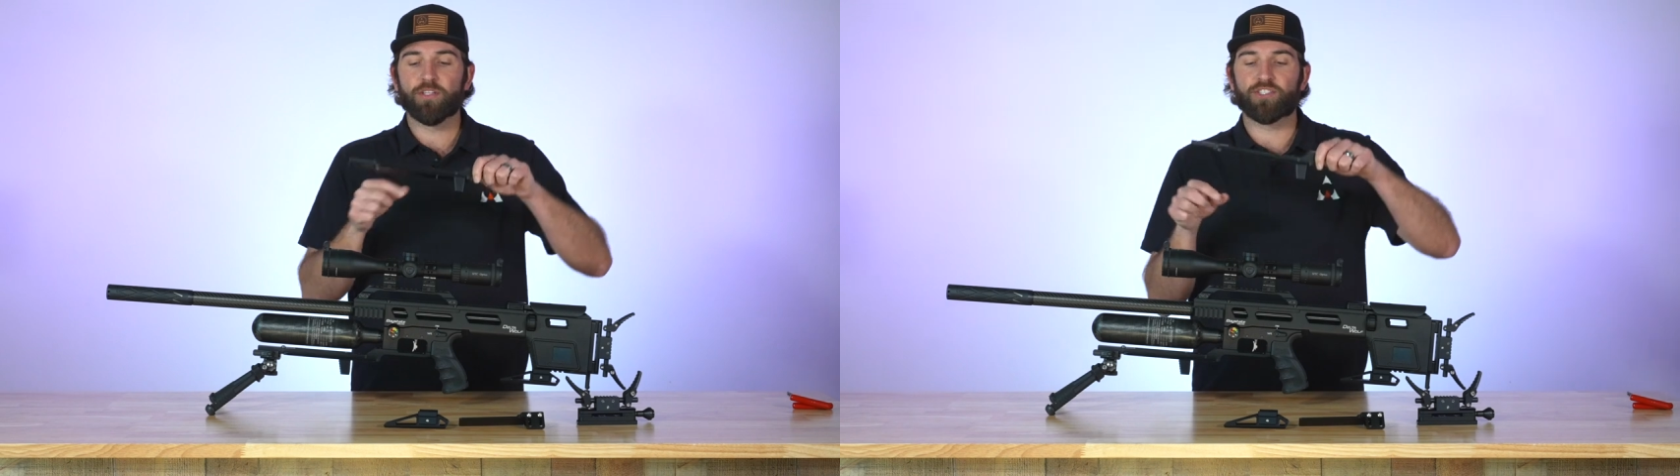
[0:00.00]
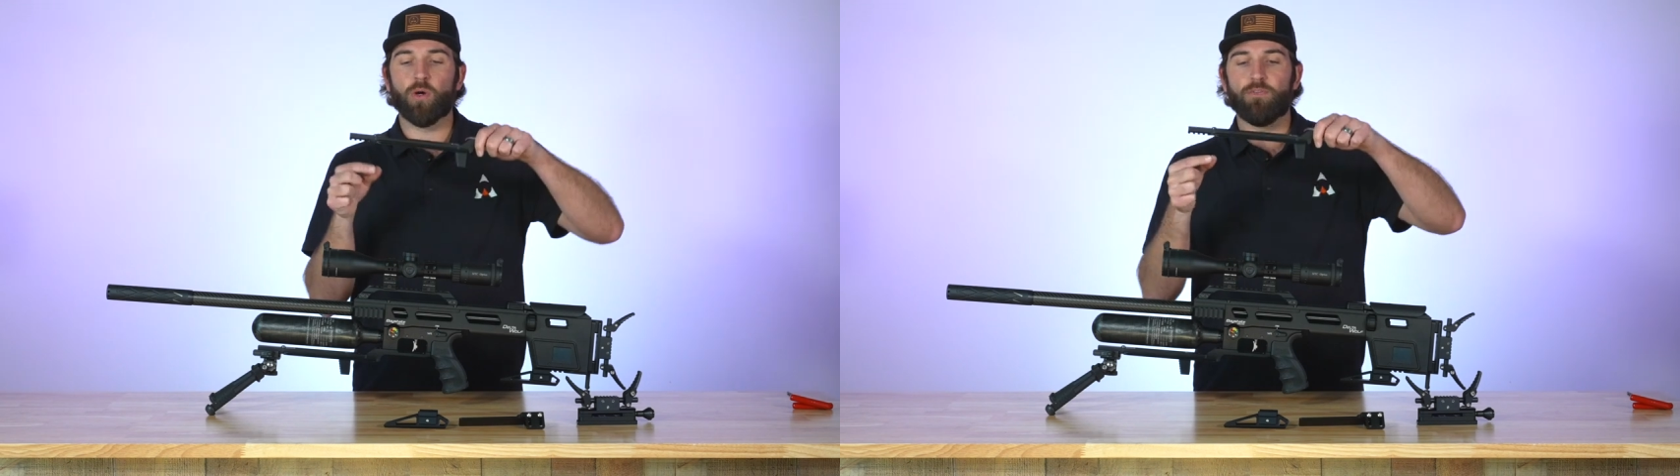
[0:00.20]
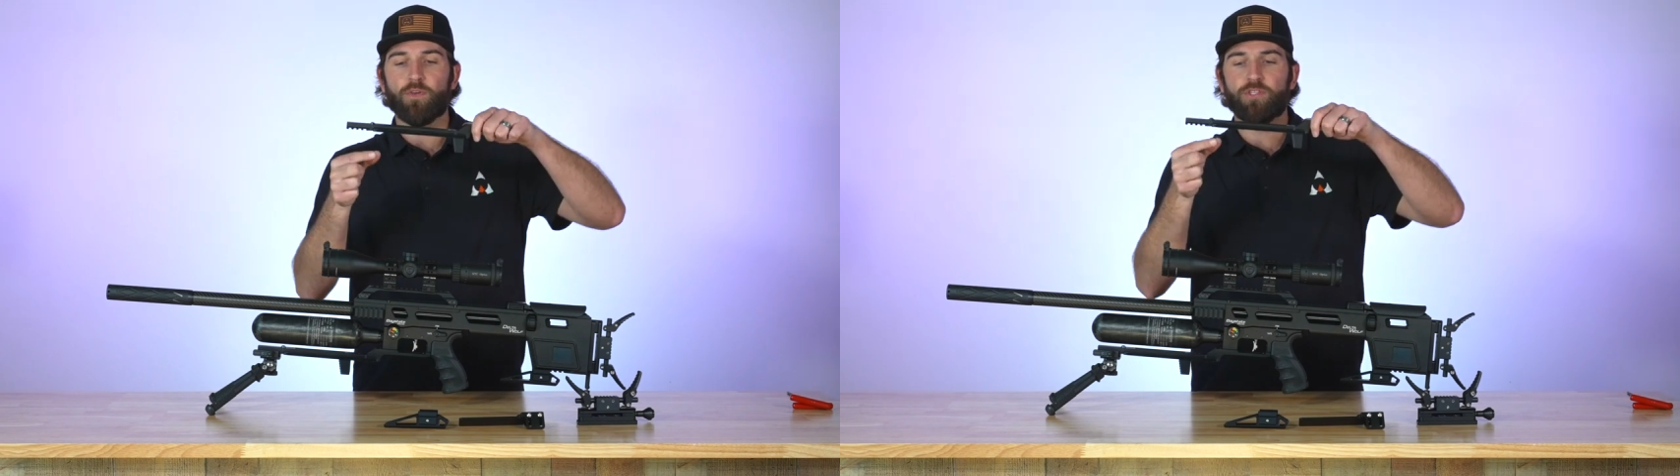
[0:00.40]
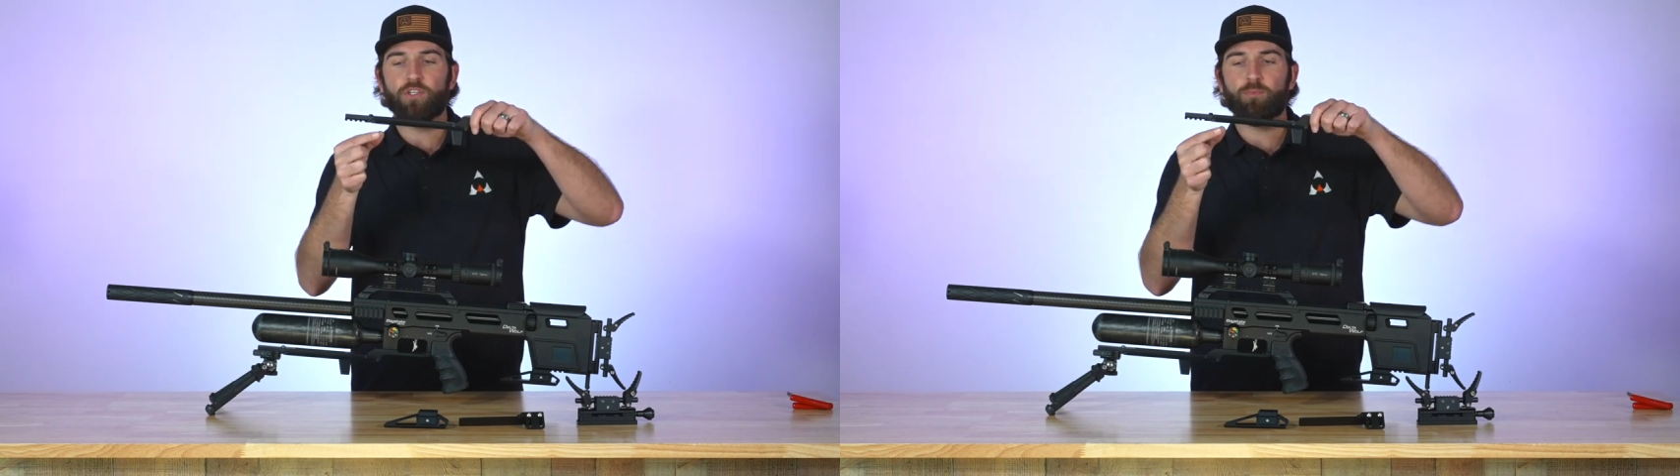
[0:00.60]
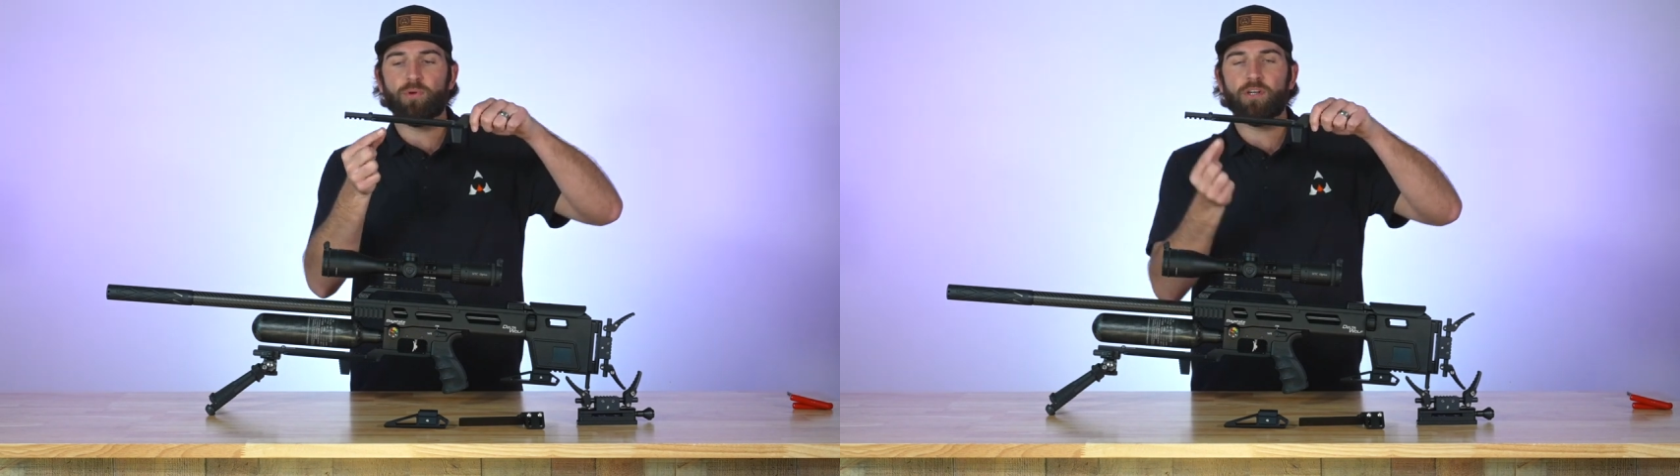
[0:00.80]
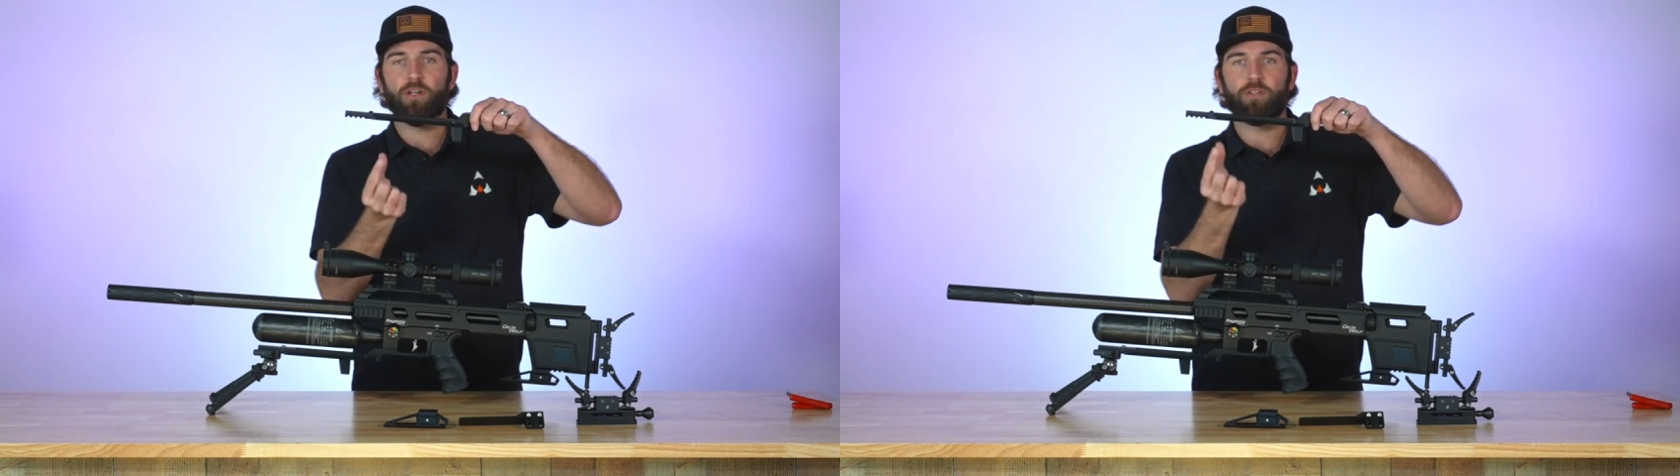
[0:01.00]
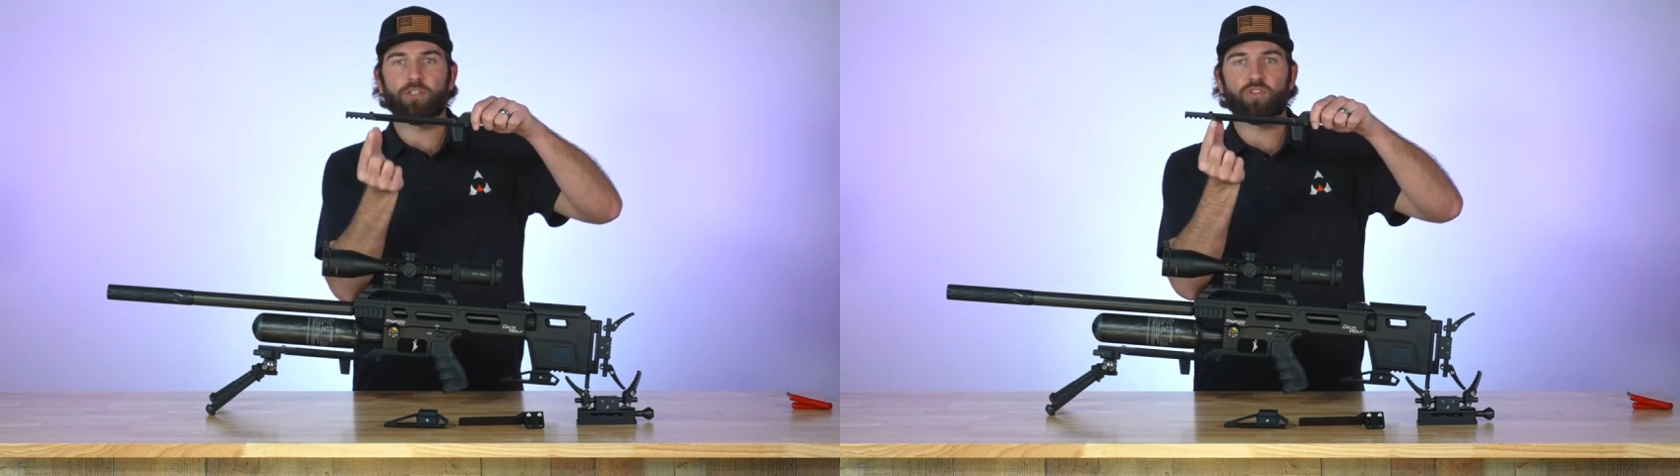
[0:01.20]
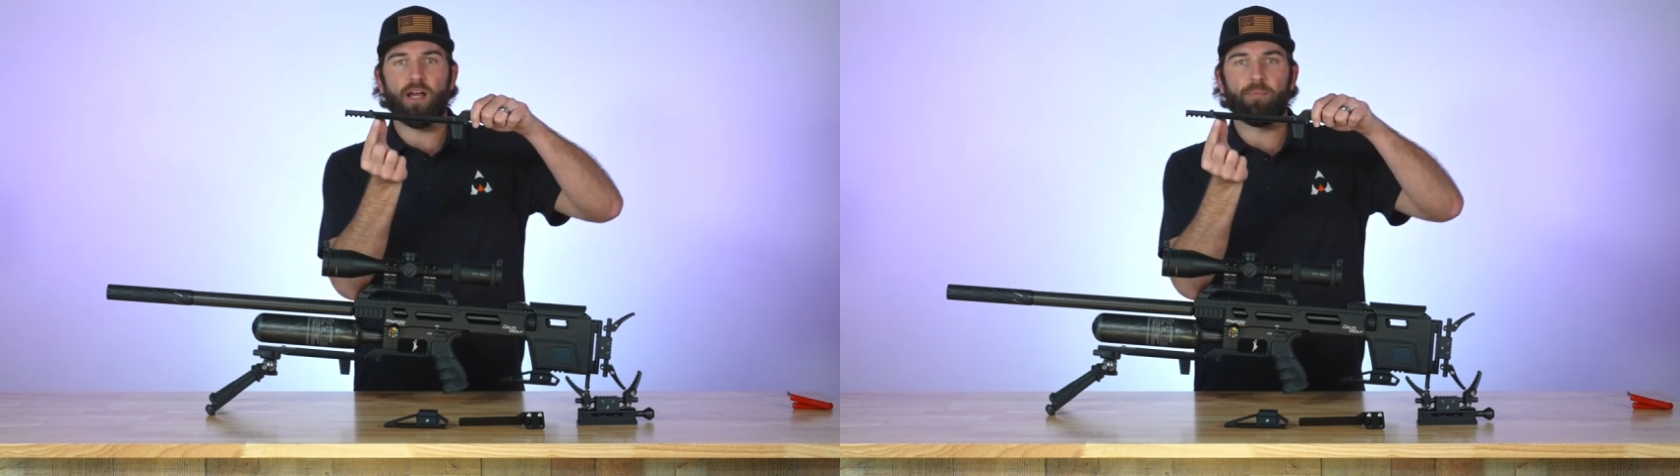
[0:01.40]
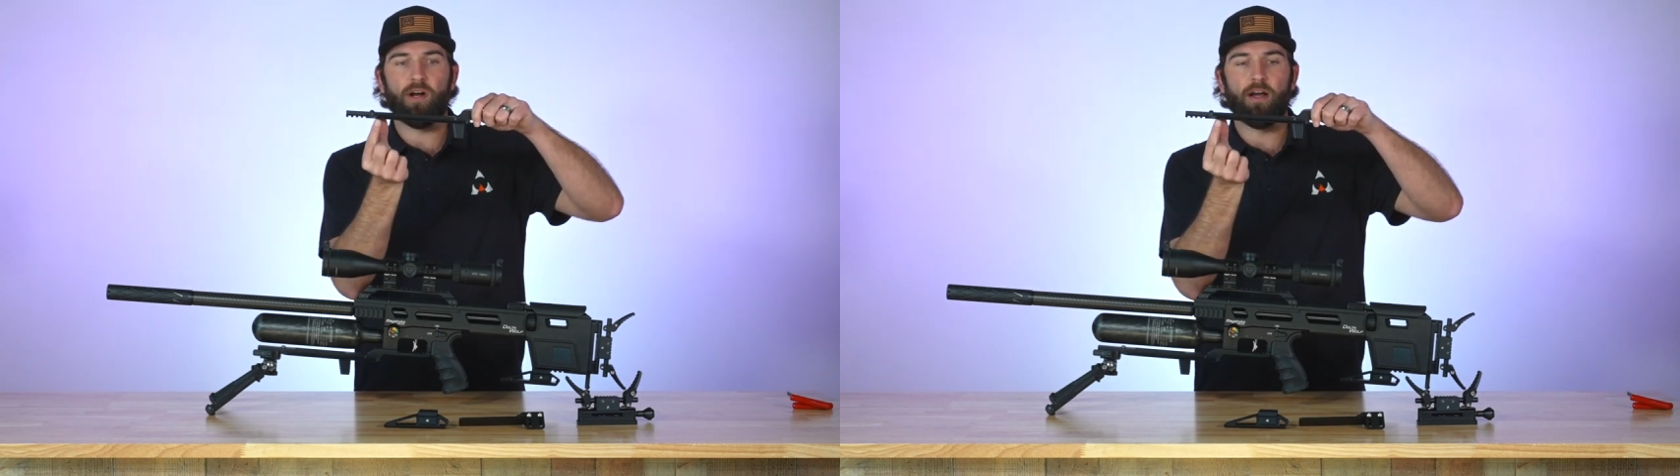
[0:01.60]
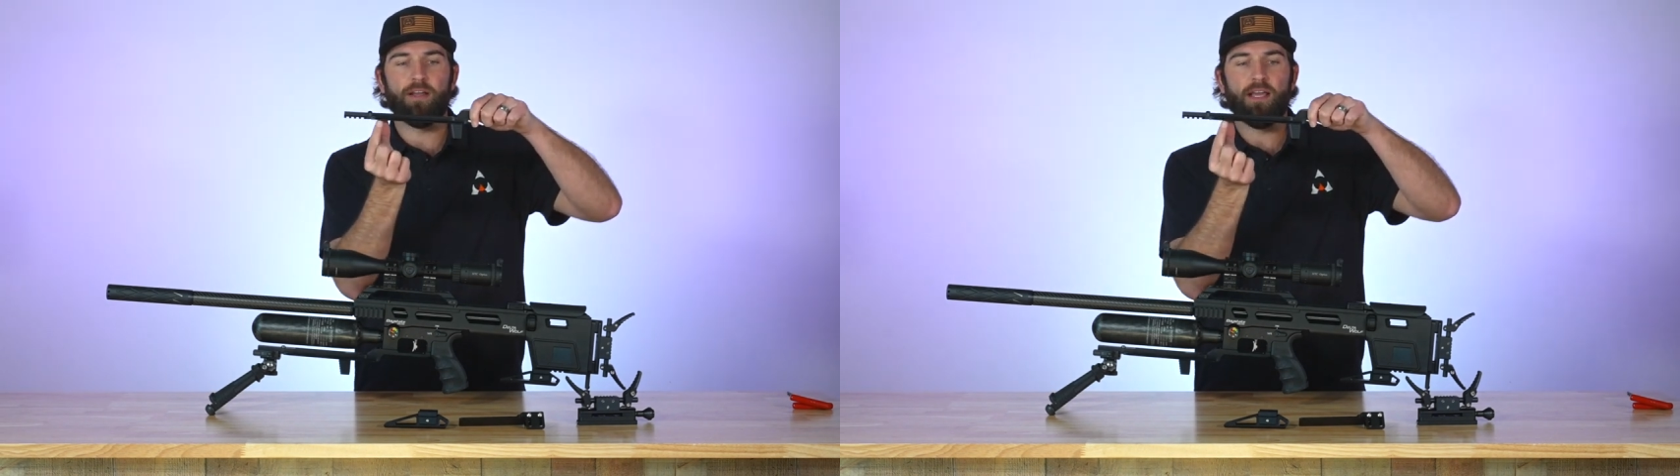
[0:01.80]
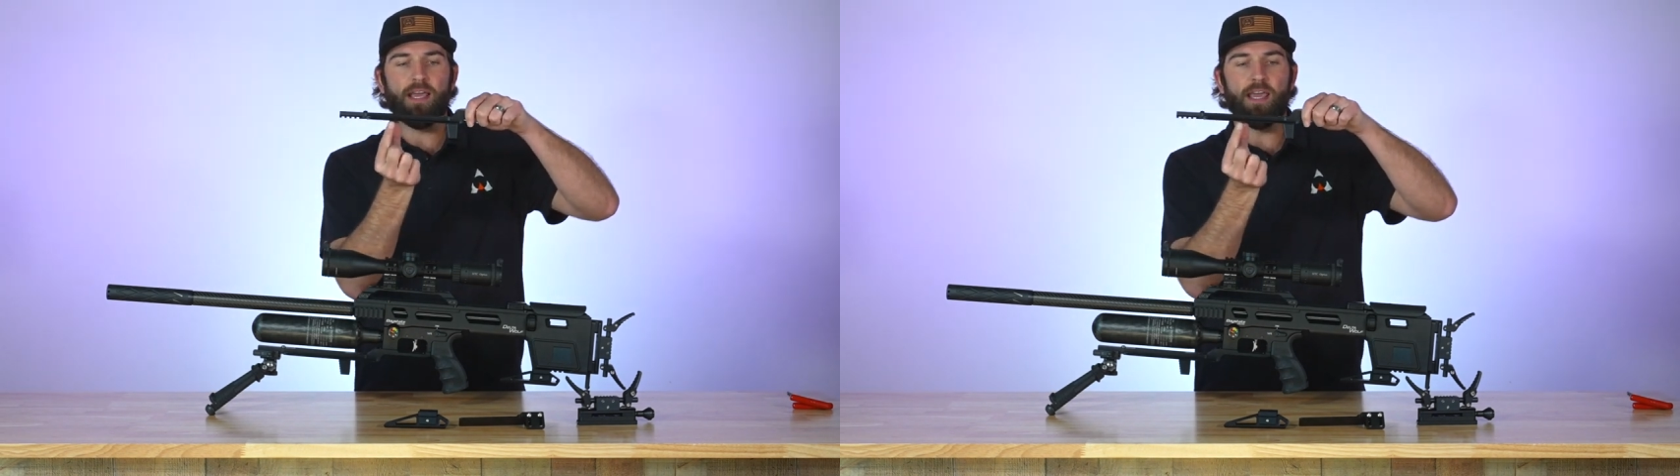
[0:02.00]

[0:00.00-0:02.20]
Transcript: So if you do put it on your tripod,